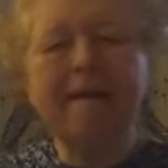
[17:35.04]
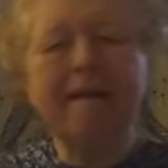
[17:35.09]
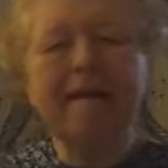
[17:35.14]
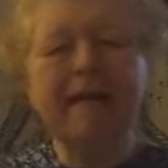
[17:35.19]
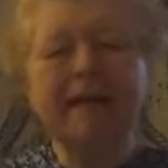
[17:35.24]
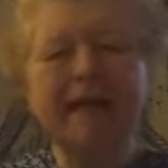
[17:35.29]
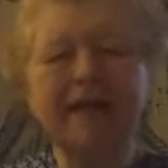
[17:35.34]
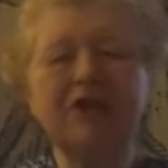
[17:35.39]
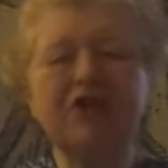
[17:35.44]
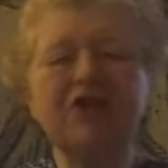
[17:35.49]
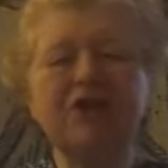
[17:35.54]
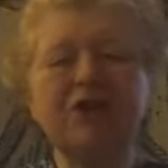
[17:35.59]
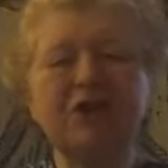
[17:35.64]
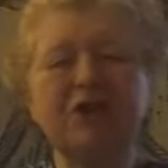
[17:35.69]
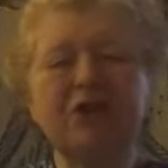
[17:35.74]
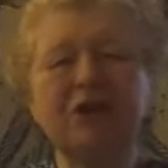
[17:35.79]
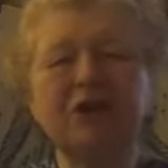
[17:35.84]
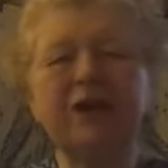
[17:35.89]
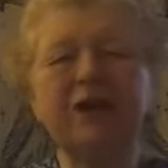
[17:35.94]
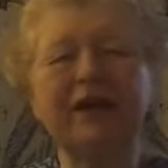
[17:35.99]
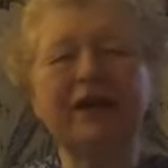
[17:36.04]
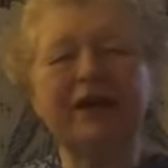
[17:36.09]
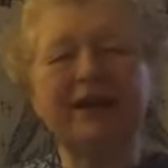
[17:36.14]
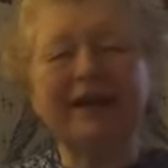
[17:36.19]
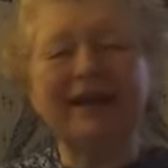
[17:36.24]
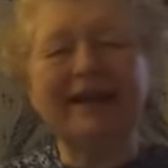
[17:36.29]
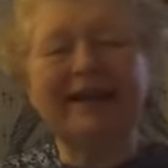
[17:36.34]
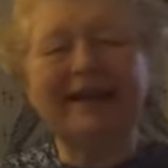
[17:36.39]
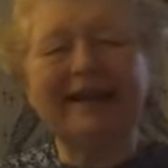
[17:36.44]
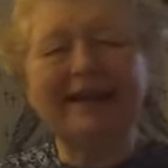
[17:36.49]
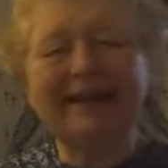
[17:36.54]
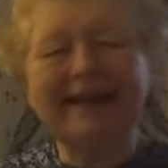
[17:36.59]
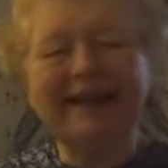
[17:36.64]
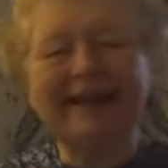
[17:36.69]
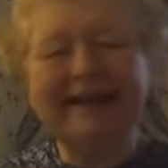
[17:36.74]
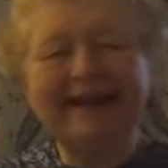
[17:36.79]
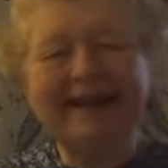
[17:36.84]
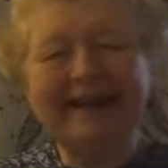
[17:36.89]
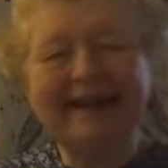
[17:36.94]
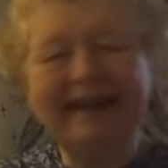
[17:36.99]
Yes, you could.
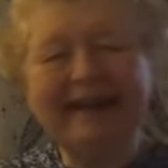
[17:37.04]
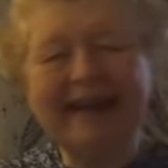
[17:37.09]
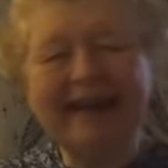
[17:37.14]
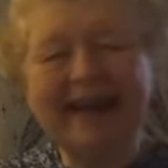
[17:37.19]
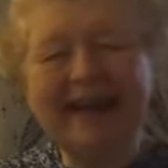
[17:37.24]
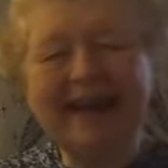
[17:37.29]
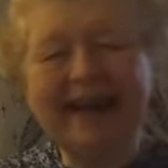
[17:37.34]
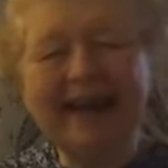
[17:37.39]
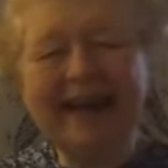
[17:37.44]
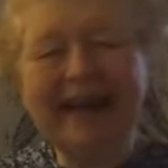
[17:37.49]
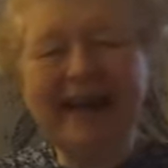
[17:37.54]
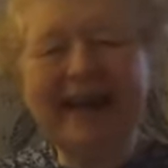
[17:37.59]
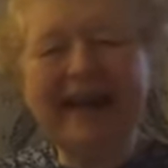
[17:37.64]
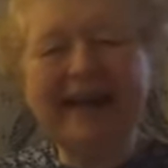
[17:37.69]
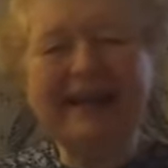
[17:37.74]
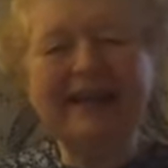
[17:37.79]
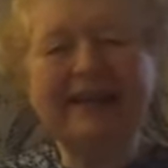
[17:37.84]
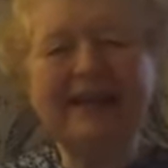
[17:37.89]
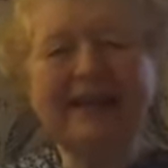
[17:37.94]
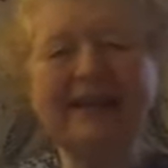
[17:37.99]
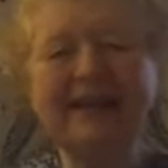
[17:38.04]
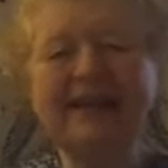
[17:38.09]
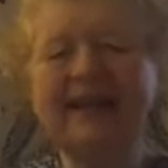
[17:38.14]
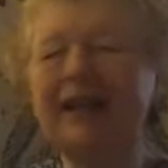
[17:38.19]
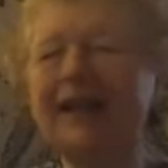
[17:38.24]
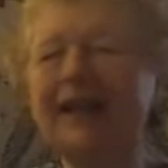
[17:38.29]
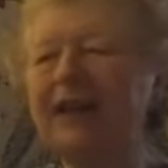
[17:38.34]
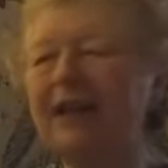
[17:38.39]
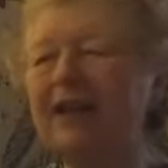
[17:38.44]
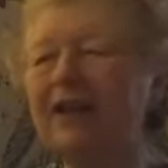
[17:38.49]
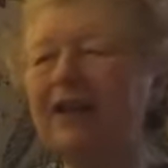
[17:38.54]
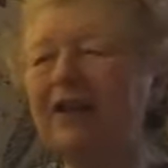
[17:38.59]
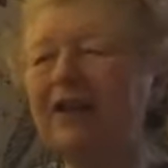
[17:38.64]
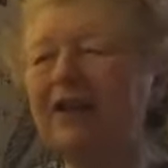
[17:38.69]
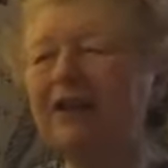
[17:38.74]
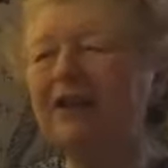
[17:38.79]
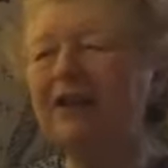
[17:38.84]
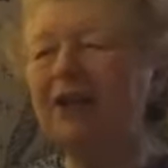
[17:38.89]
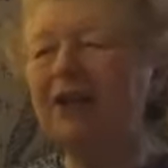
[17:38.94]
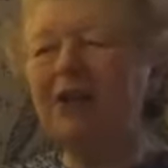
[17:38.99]
And
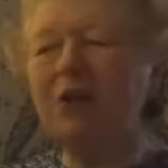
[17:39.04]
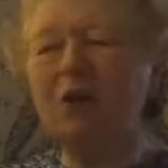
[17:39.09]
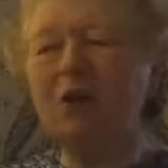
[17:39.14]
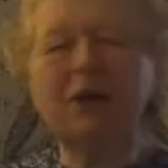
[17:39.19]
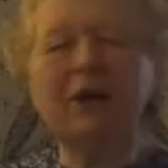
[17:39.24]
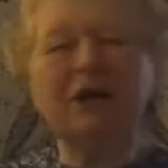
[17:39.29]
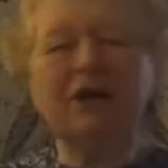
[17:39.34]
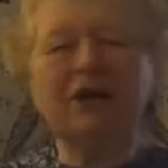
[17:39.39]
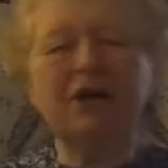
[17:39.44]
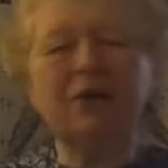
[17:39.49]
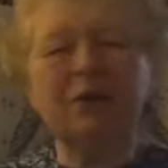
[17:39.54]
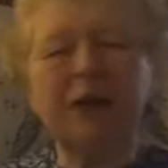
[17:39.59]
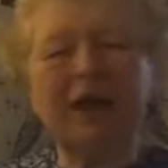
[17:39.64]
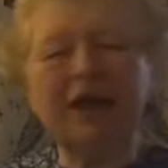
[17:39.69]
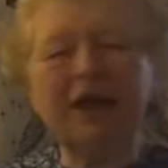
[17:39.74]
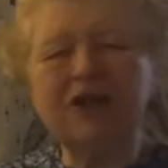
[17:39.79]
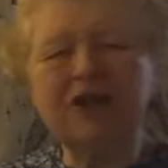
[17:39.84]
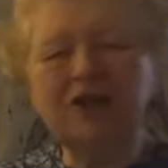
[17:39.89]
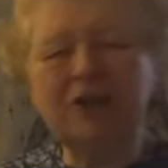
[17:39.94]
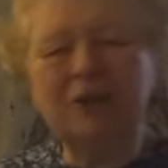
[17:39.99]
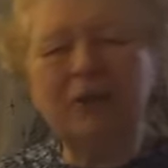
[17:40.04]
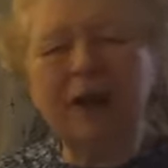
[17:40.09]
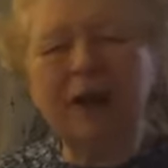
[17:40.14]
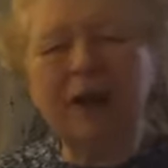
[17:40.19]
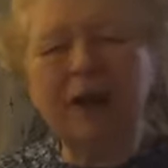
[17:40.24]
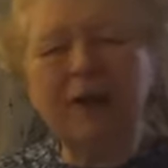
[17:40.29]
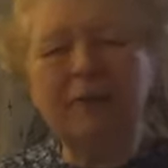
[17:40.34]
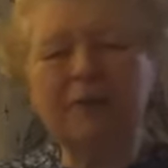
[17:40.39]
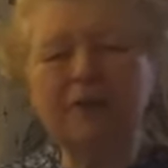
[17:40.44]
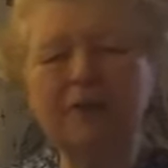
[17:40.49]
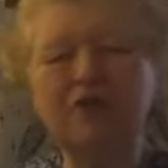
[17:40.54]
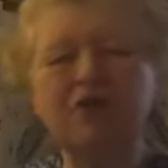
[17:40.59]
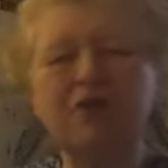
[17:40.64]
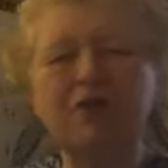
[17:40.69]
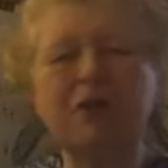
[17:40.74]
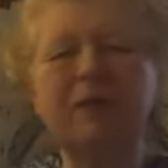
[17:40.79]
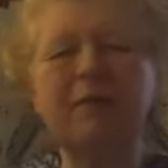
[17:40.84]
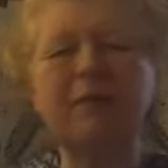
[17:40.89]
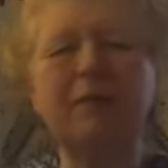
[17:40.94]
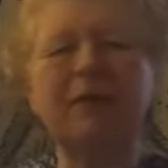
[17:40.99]
the Lord could raise you up to
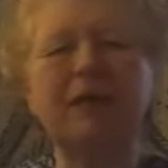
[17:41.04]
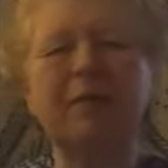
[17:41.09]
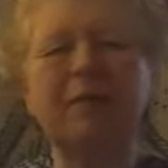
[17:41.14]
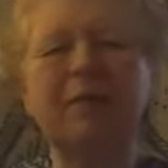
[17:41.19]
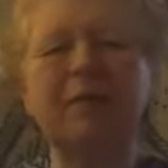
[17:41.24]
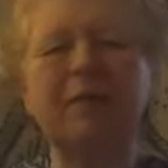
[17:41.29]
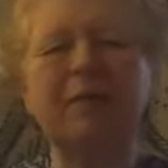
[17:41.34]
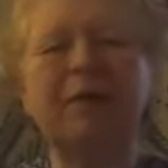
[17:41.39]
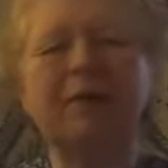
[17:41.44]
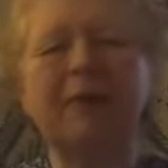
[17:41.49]
treat people.